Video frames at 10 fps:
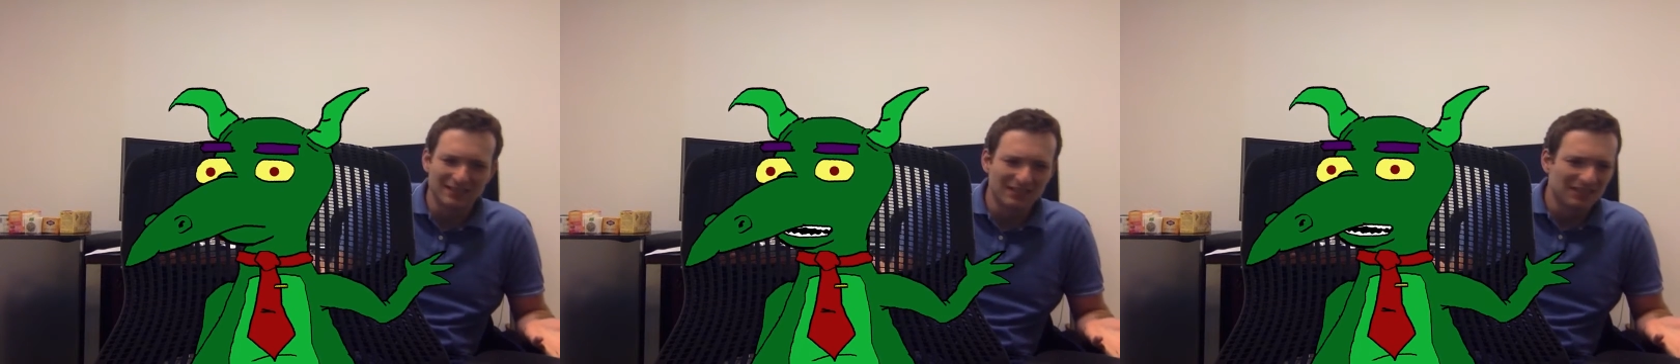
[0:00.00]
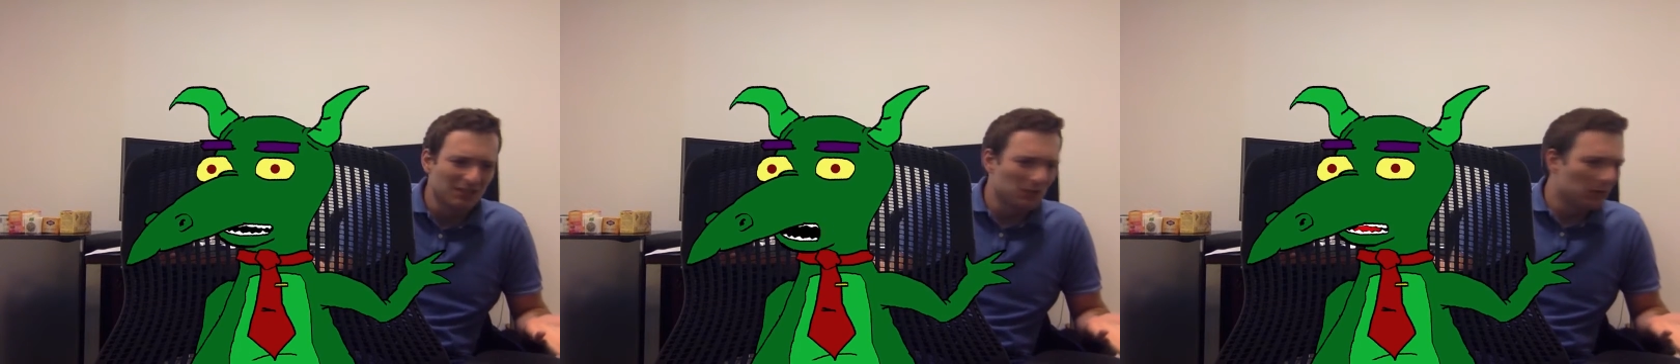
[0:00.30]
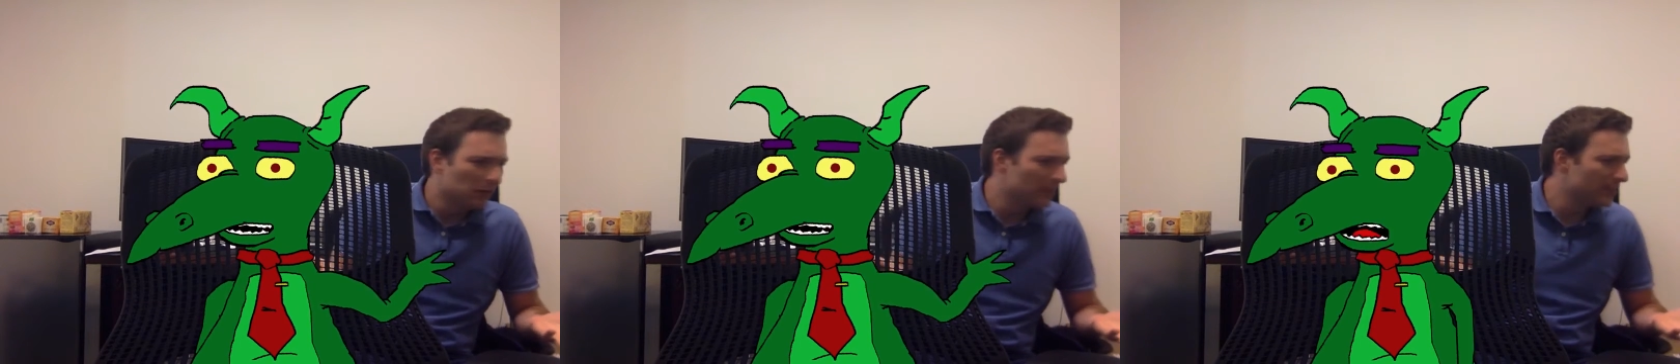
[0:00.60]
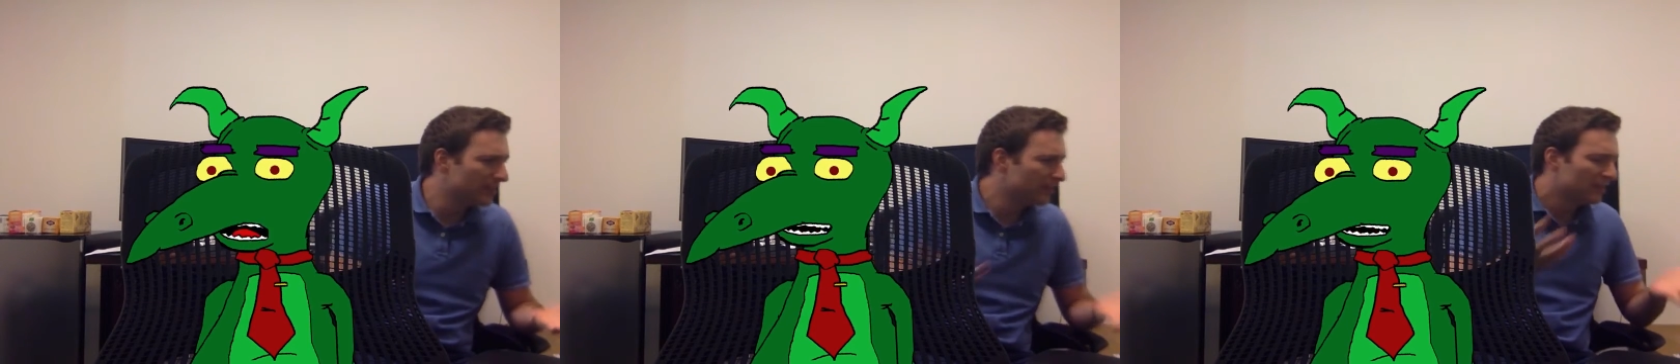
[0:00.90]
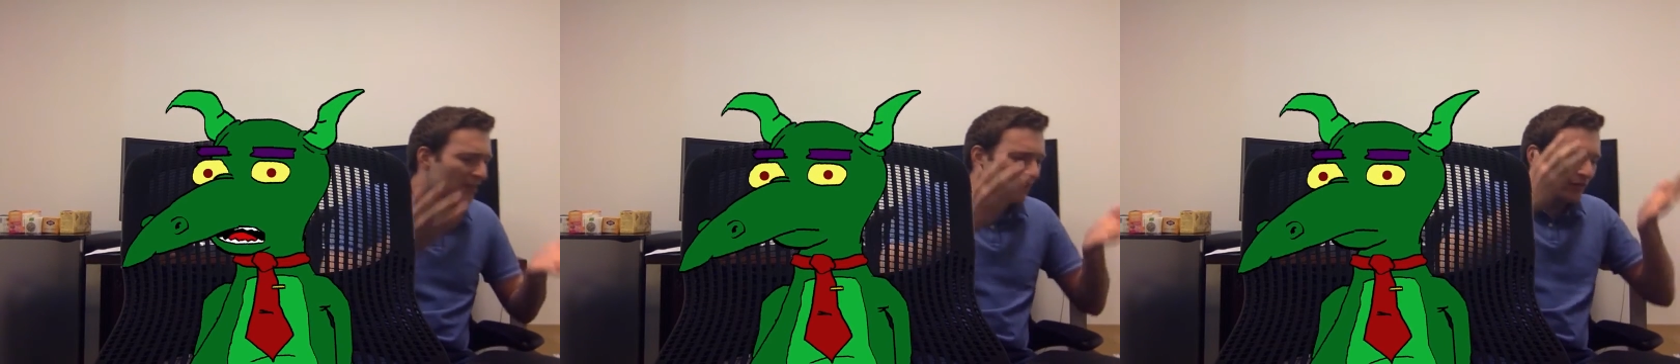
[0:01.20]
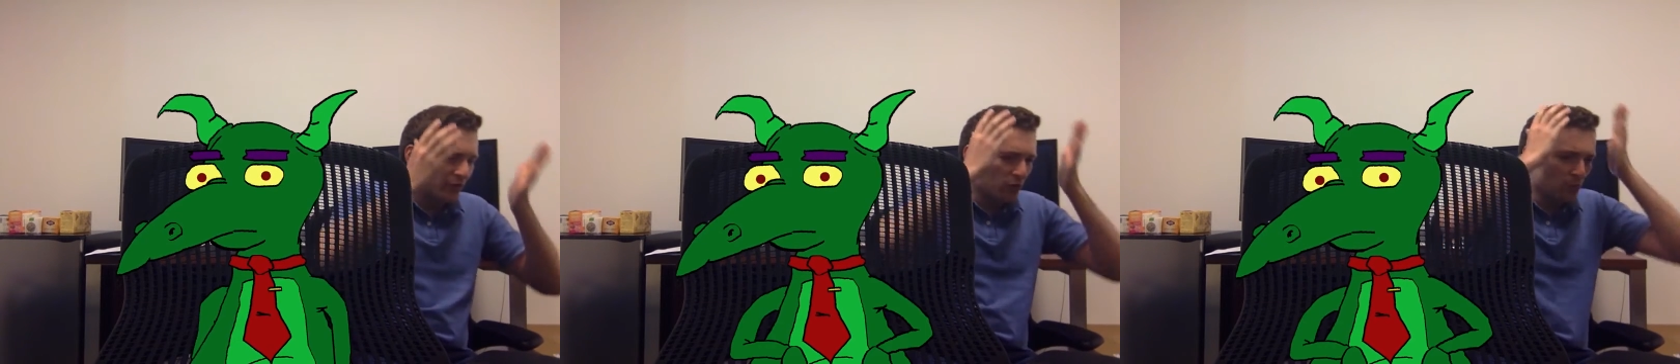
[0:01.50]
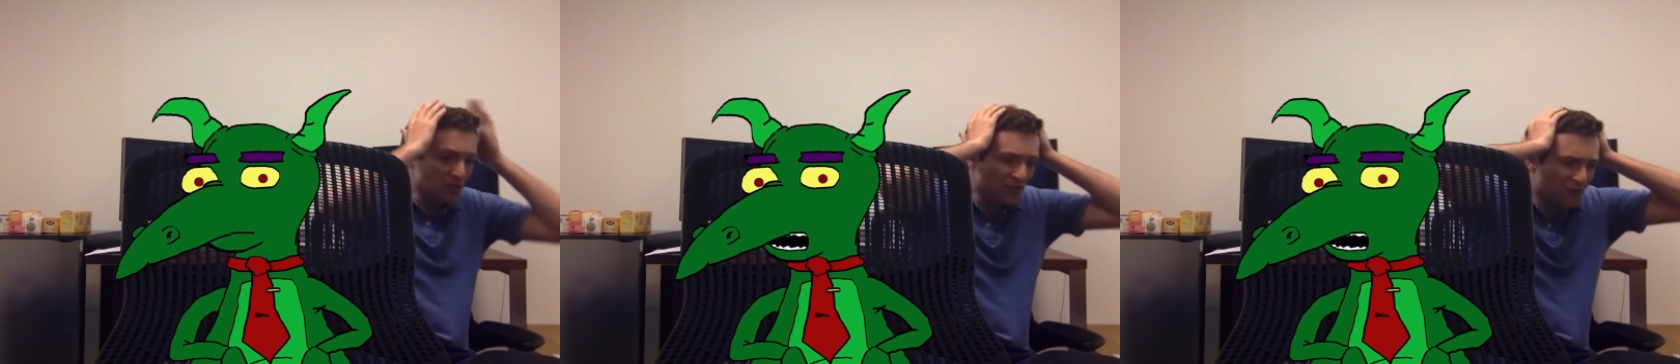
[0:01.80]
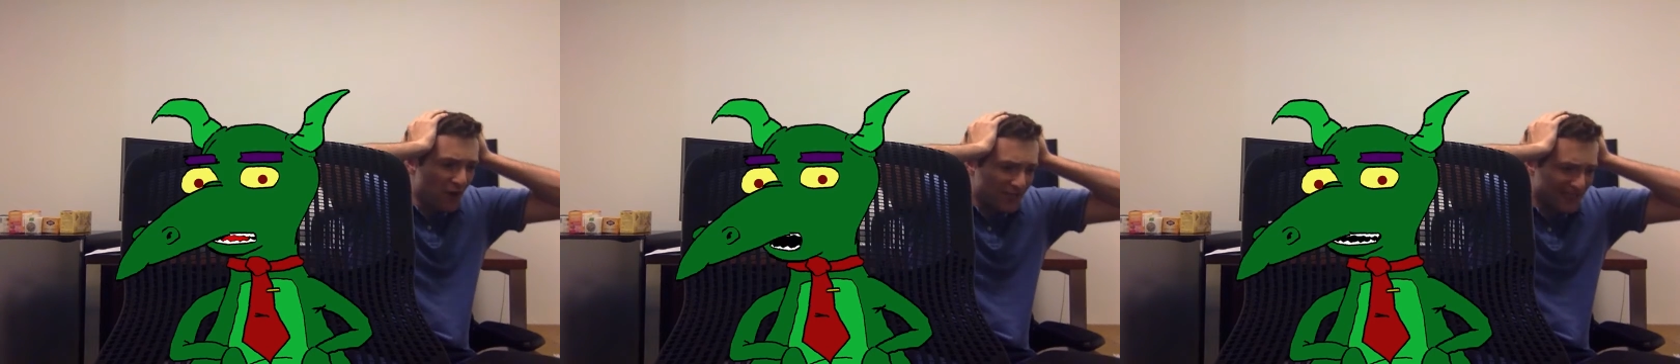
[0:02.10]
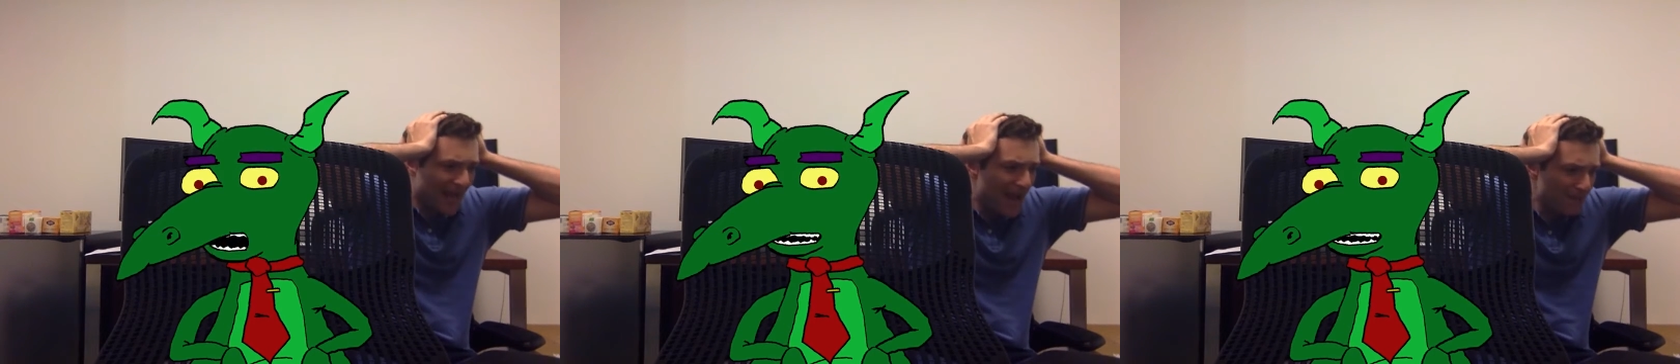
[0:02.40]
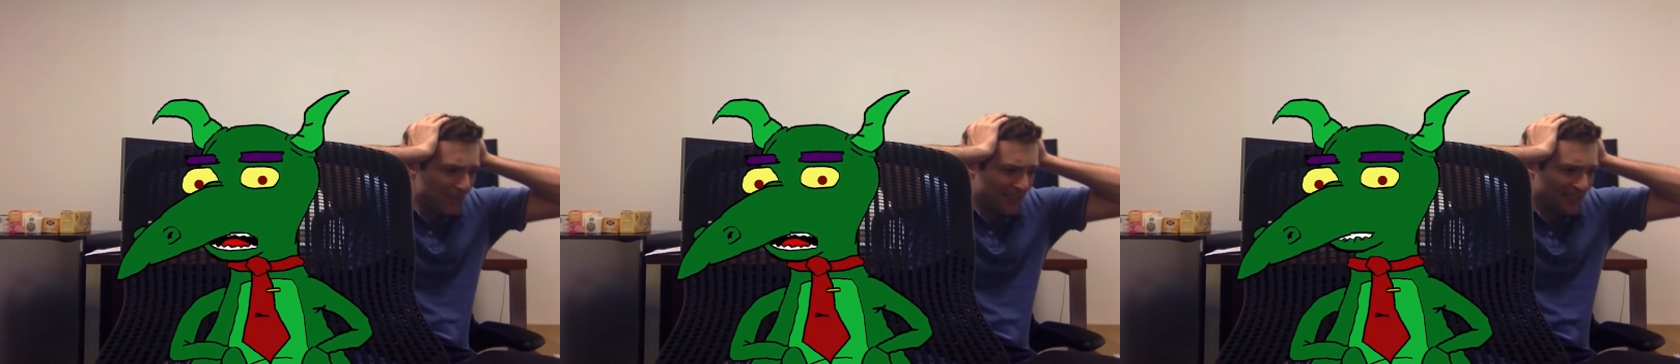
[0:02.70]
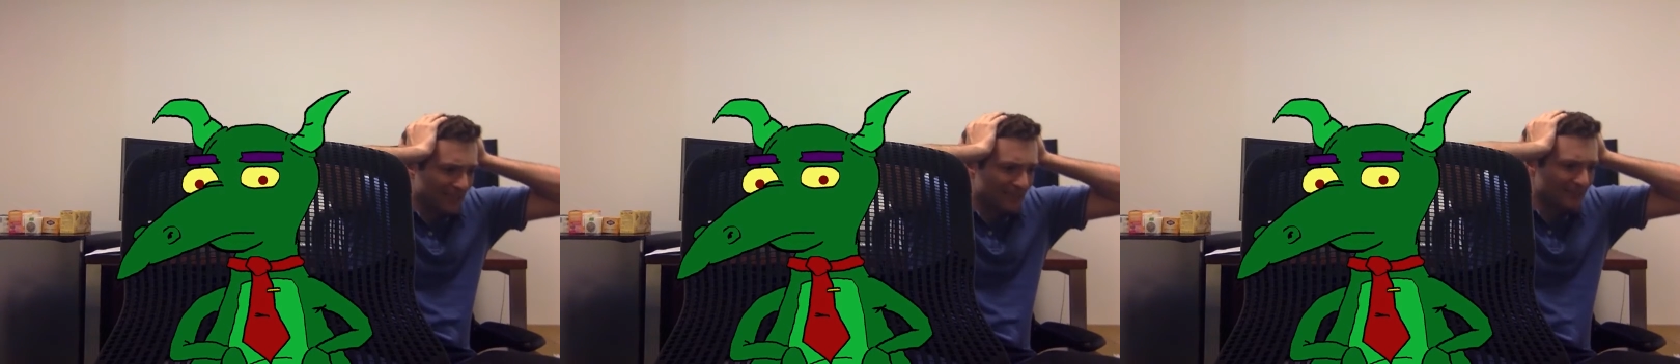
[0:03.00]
restaurants around here. what the that's fuck not too is forward, is it?